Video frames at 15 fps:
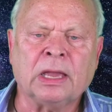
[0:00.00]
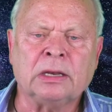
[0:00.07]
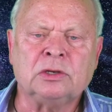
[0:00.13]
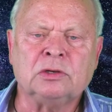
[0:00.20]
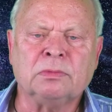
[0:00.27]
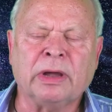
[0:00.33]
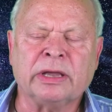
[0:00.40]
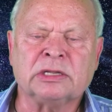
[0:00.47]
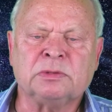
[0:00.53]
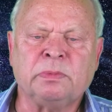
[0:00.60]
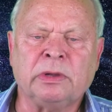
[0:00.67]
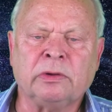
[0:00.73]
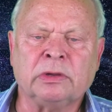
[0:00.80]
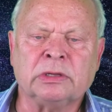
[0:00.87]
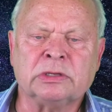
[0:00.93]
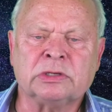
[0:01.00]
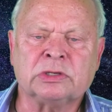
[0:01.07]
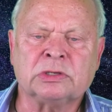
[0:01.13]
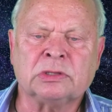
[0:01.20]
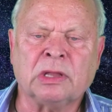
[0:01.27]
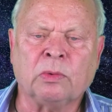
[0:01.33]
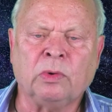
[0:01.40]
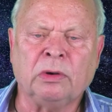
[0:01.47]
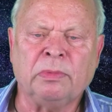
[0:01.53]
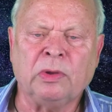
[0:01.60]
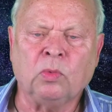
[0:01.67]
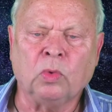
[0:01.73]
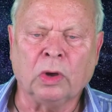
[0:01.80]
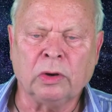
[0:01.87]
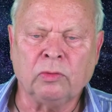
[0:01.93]
And to my experience, there will be
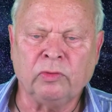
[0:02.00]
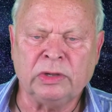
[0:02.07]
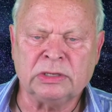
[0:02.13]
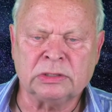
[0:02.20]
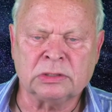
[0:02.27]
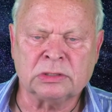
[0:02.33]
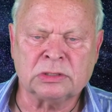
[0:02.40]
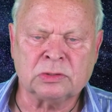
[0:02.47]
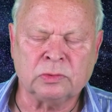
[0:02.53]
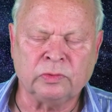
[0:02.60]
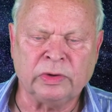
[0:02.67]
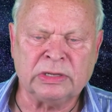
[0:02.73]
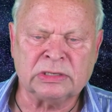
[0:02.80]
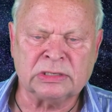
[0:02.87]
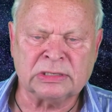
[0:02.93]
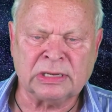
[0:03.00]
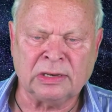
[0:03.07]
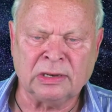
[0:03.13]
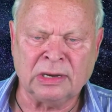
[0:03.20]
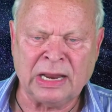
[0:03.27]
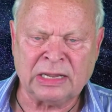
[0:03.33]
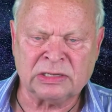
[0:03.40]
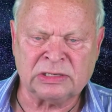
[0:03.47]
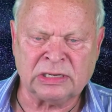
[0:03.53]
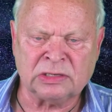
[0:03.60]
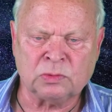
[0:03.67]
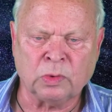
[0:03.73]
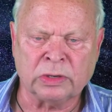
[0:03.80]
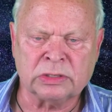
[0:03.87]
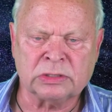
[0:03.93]
1 reason, 2 reasons in the next
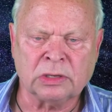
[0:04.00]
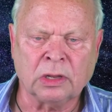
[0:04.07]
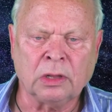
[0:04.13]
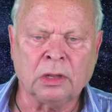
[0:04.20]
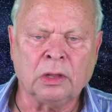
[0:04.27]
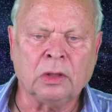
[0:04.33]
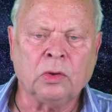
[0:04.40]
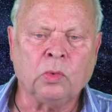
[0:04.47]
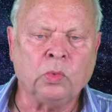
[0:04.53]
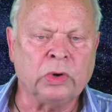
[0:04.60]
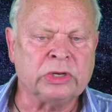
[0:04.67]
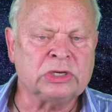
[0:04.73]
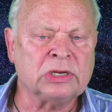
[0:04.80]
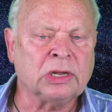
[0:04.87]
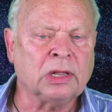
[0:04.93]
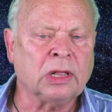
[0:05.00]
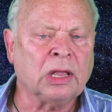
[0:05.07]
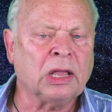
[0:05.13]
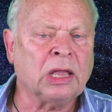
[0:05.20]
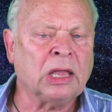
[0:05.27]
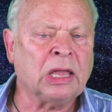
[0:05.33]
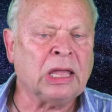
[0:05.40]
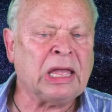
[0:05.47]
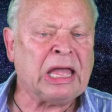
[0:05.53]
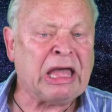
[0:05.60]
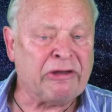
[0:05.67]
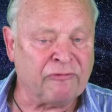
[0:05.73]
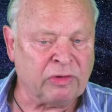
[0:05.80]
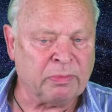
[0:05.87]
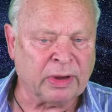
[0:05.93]
6 ones, which
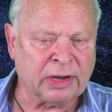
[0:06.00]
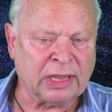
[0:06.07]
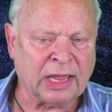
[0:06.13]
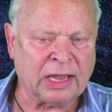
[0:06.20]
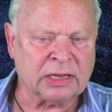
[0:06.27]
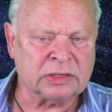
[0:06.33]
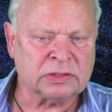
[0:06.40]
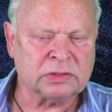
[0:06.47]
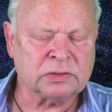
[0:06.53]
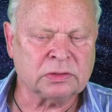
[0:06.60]
everybody has.